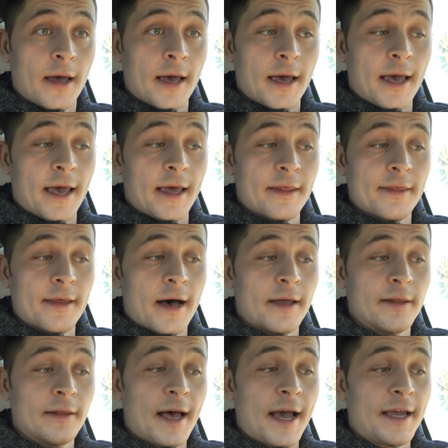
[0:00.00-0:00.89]
And
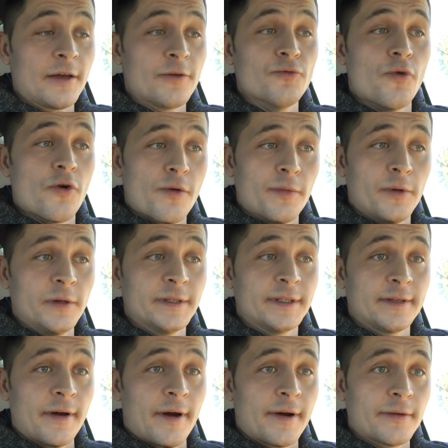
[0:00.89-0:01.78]
unlike normal
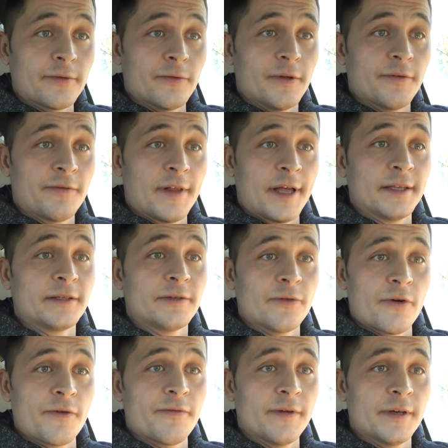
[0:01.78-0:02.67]
start on a flat
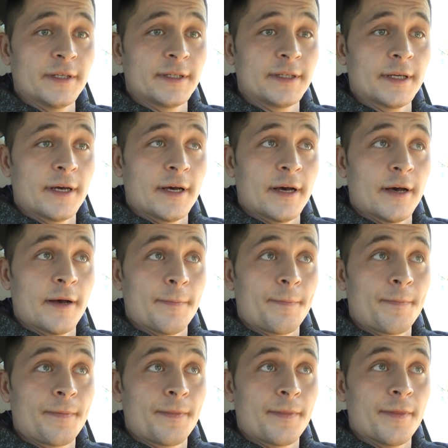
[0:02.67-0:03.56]
surface,
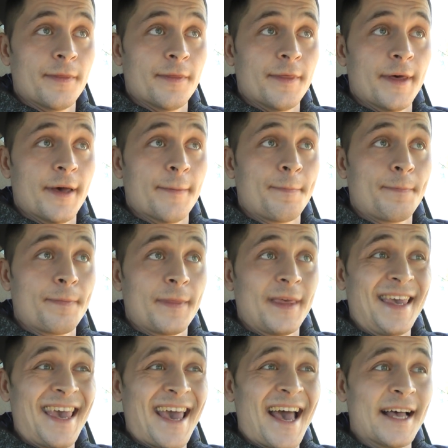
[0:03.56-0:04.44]
the
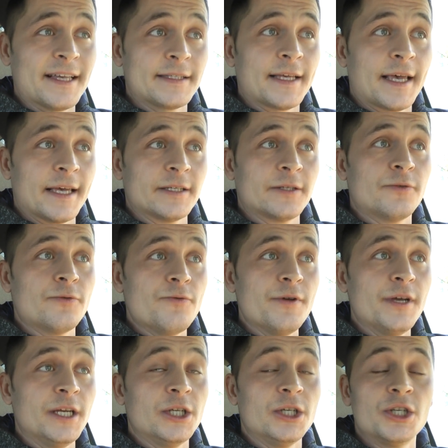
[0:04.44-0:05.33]
gas has to
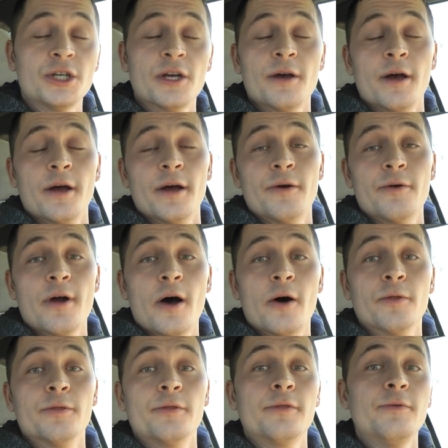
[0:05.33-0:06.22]
reach
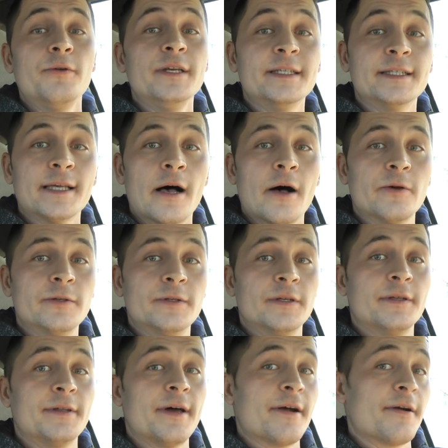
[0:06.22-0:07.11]
around
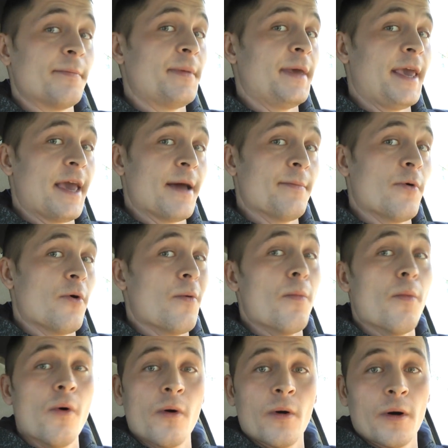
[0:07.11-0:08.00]
3000 rpm or
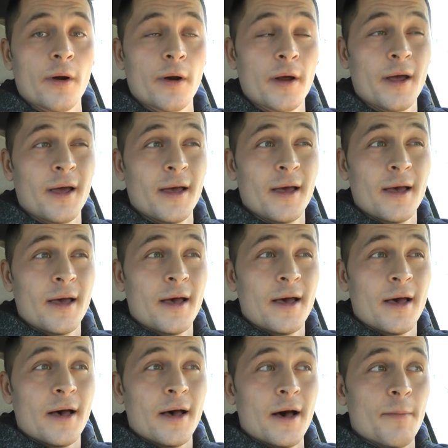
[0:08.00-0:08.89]
more,
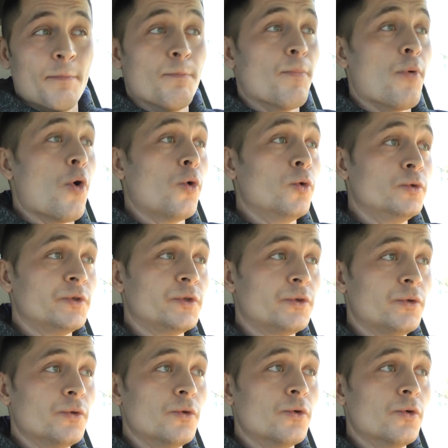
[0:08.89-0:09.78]

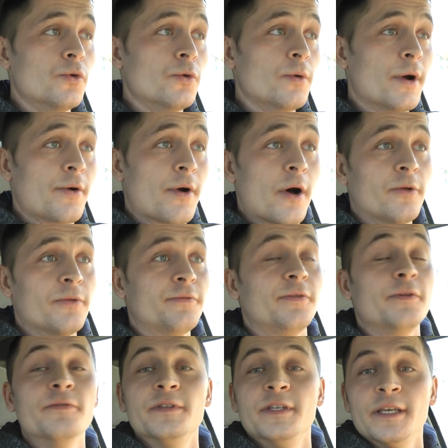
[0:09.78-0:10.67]
opposed to around
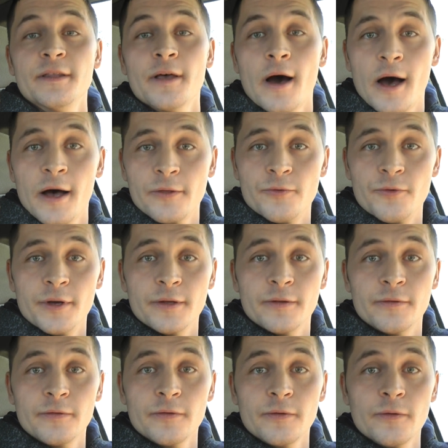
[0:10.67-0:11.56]
1500
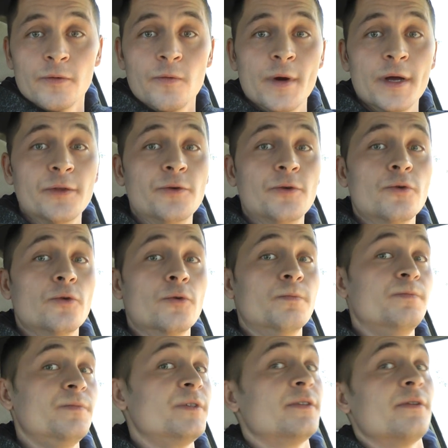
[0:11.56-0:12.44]
when you
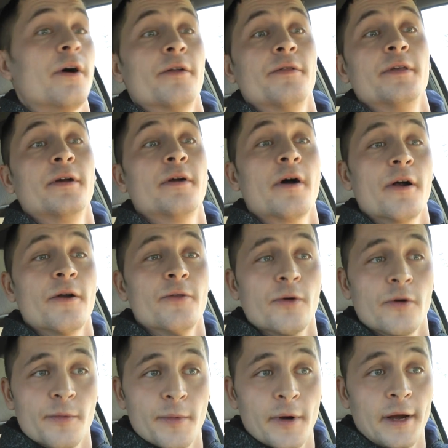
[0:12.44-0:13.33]
start the car
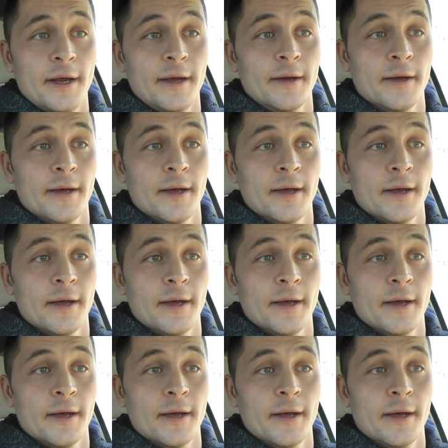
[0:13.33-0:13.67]
normally.